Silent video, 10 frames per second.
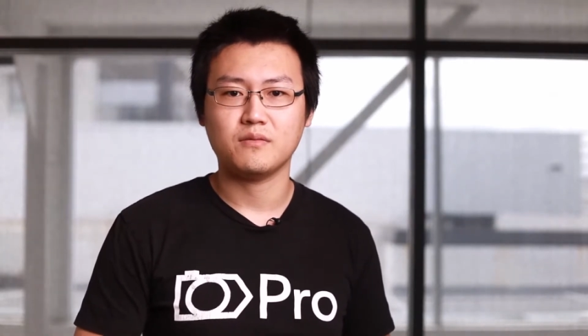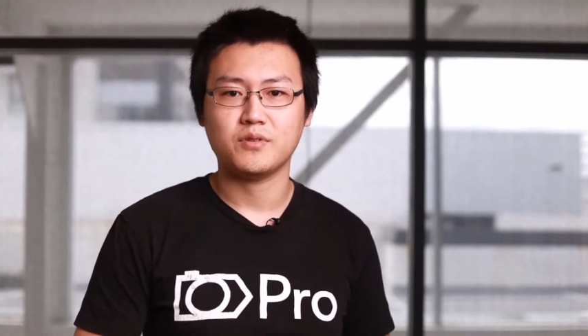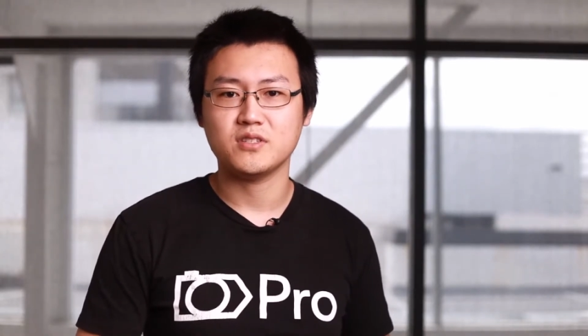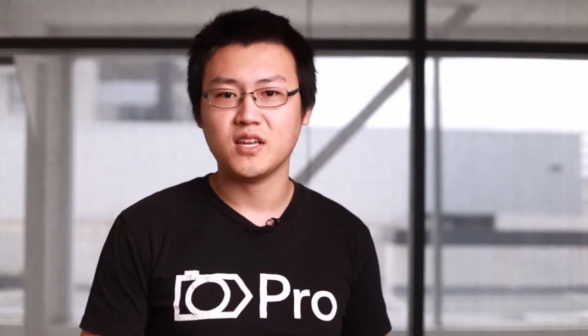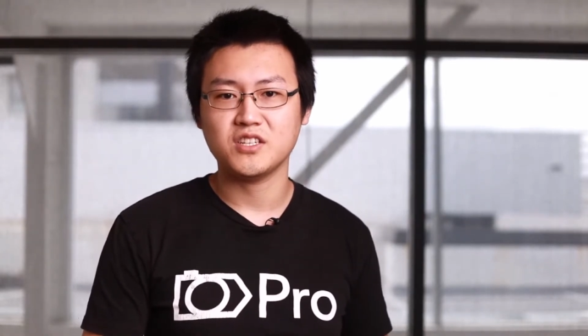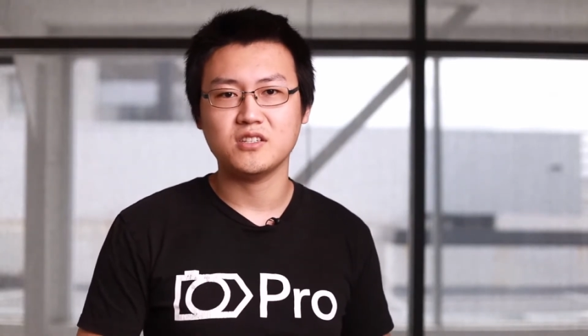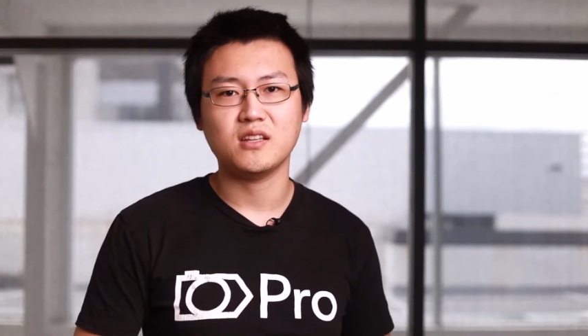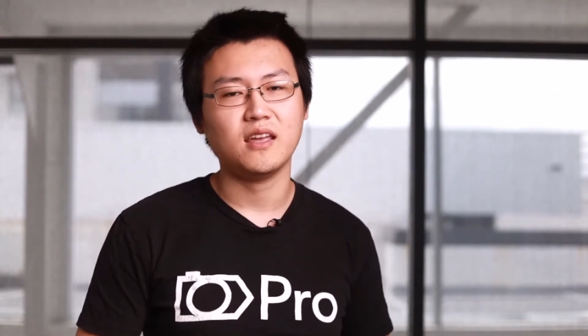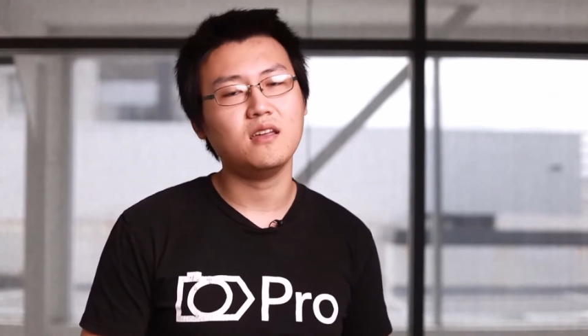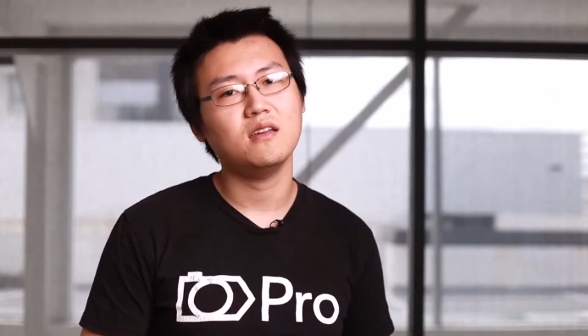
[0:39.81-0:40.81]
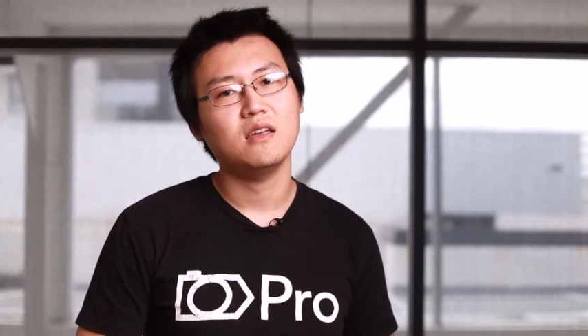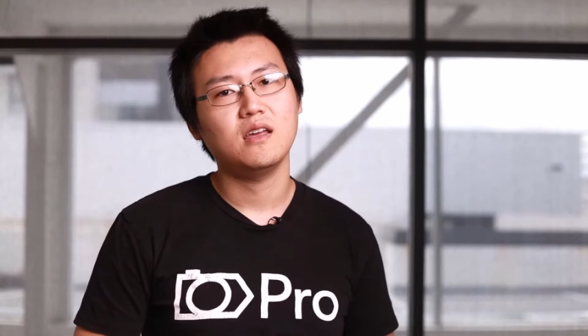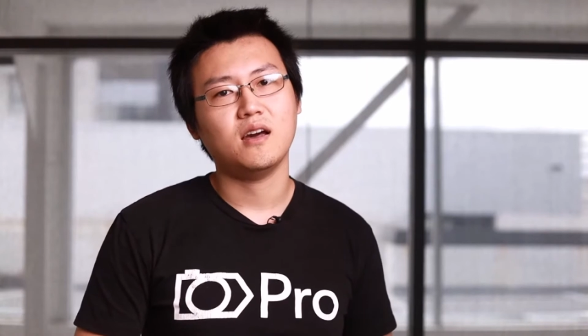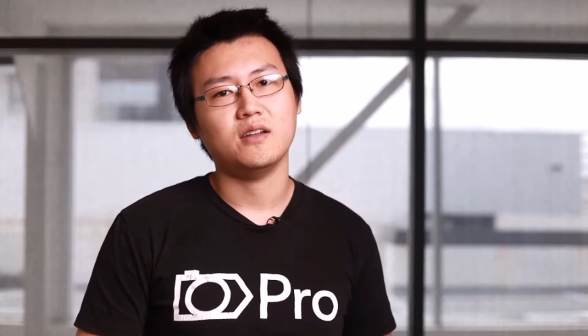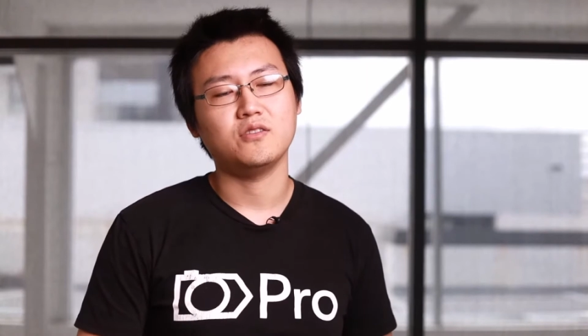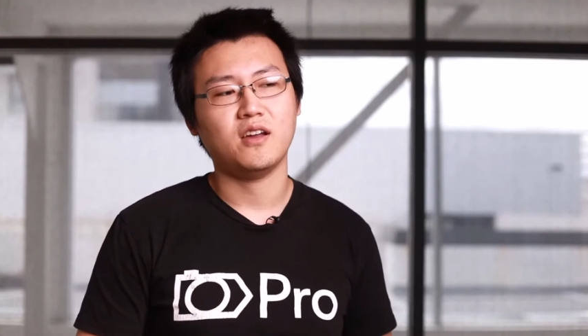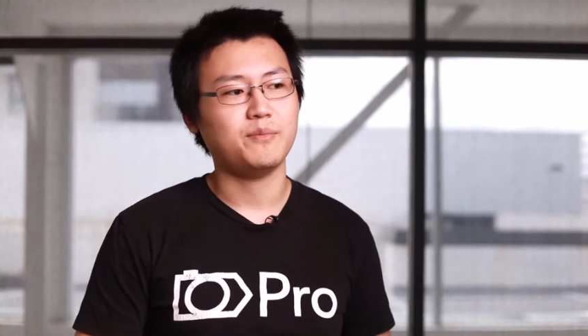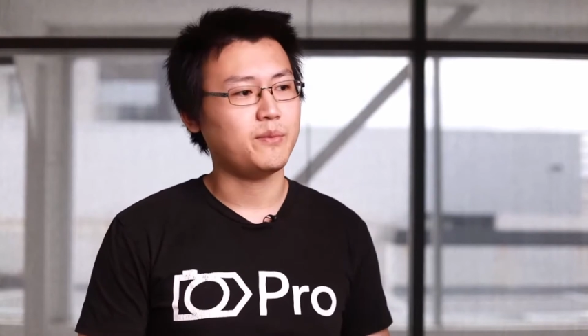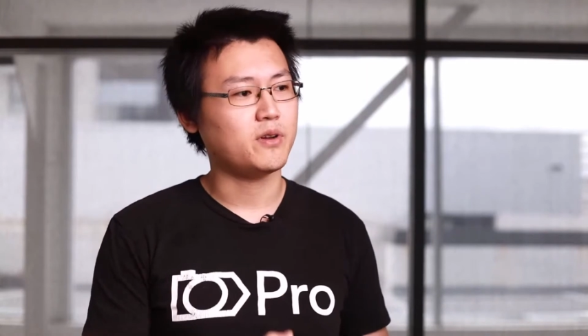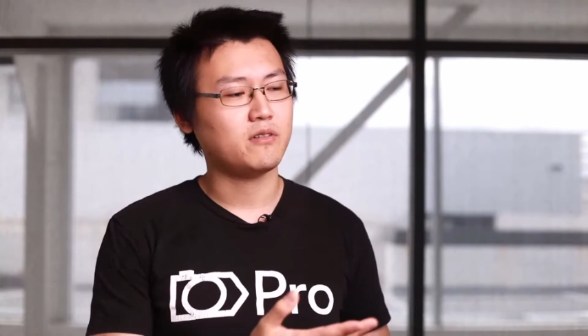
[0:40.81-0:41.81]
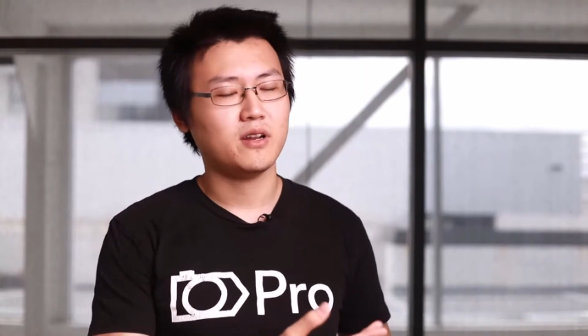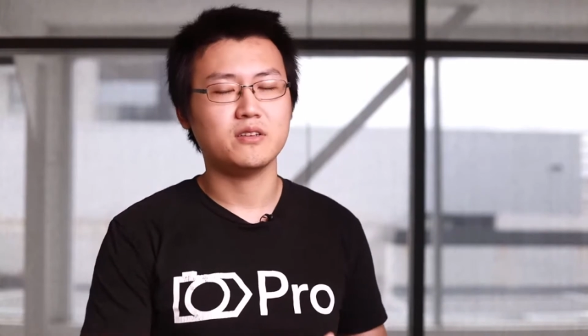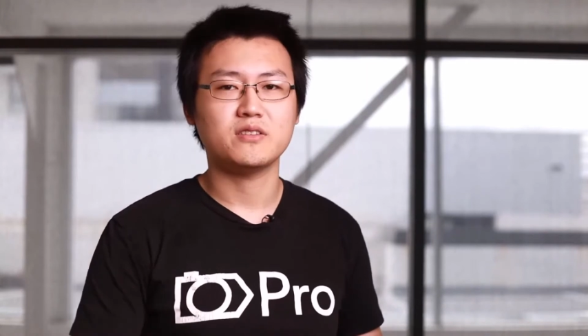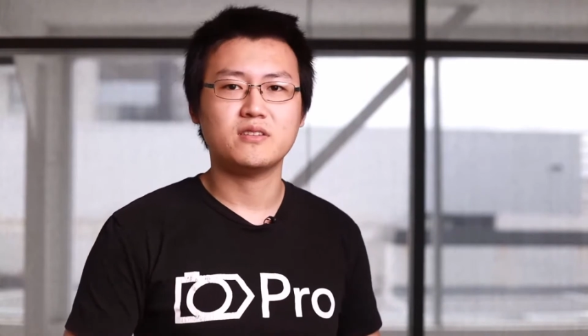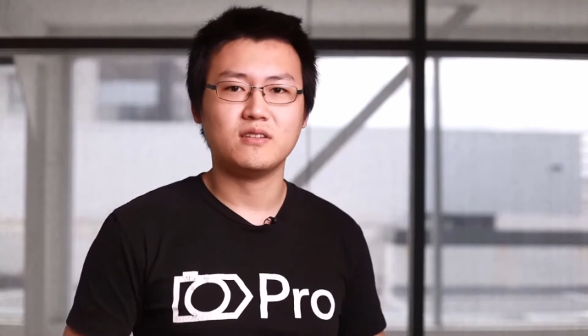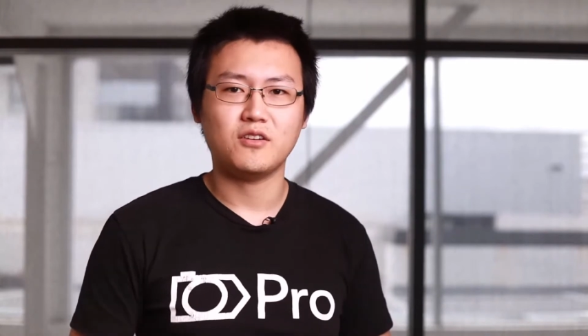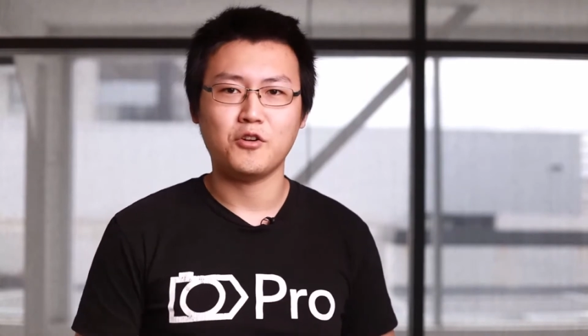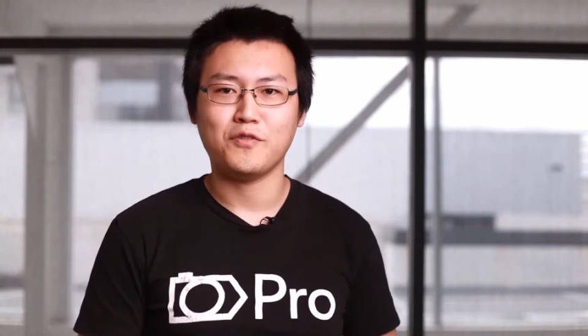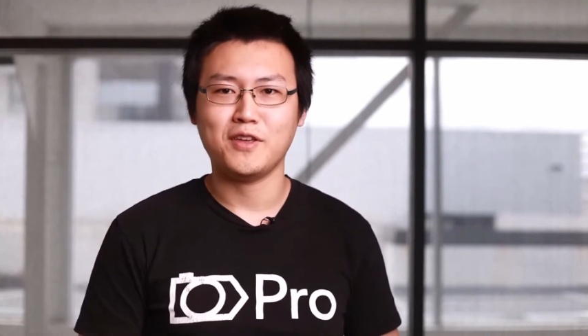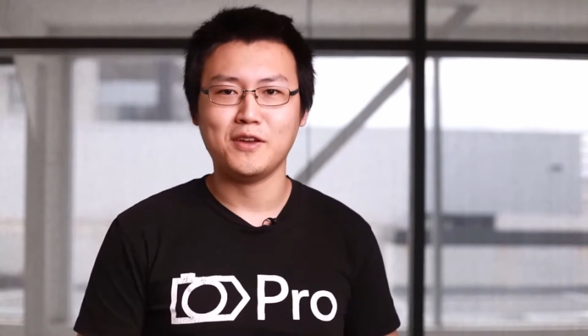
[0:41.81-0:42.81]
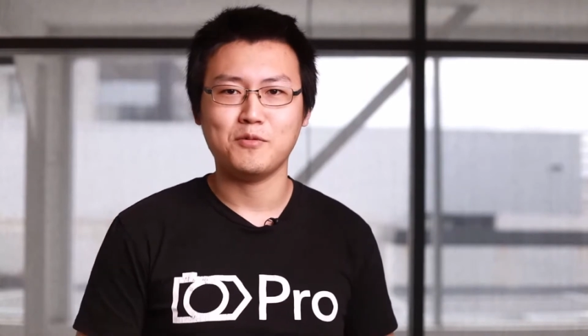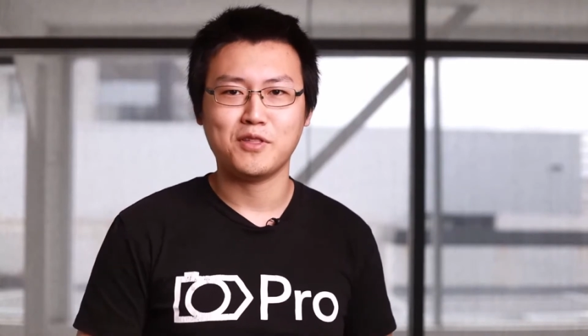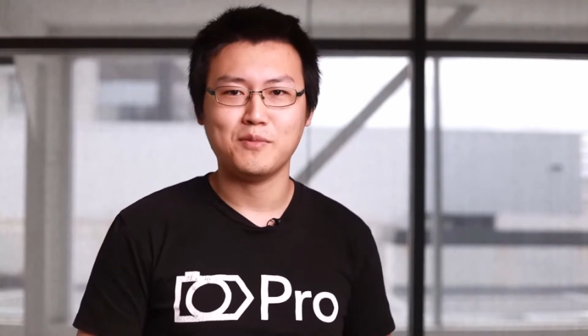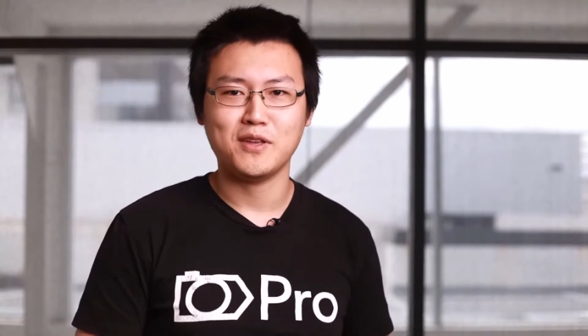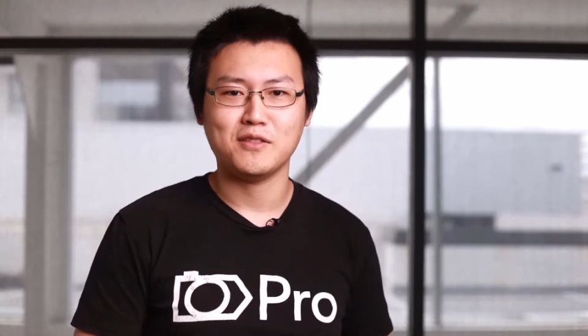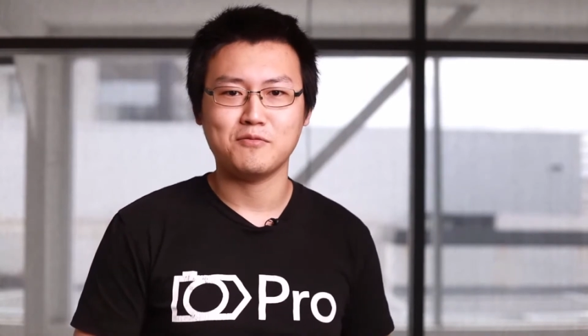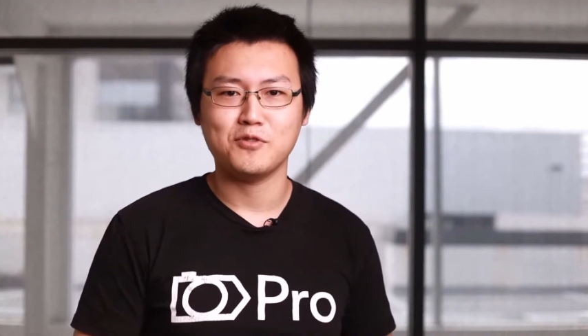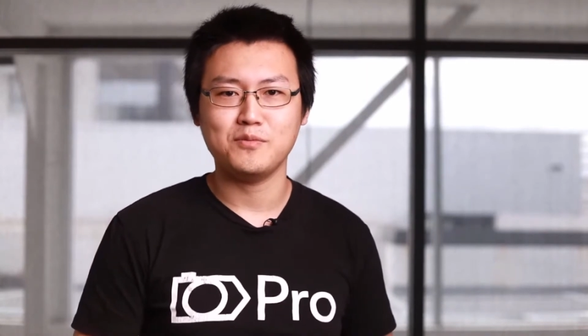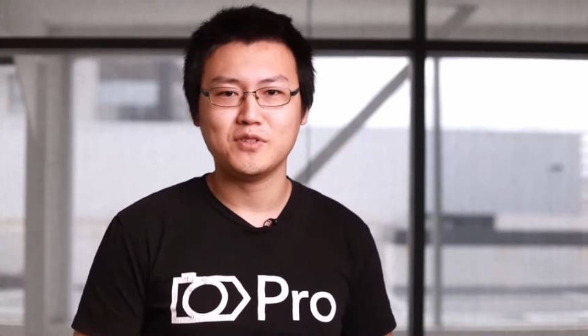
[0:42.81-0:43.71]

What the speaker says: presentation today, I do have my moderators over here with me in the room,